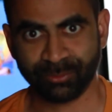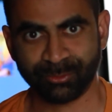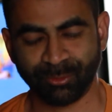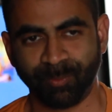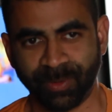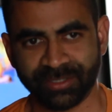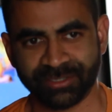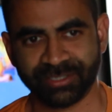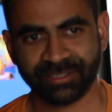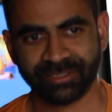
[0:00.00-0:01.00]
so
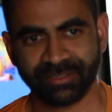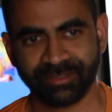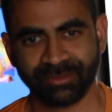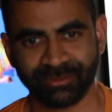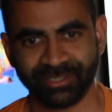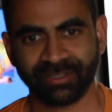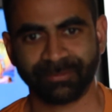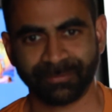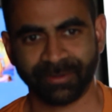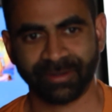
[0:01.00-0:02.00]
much to cheer
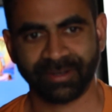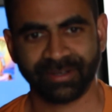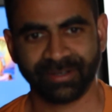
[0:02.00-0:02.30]
for,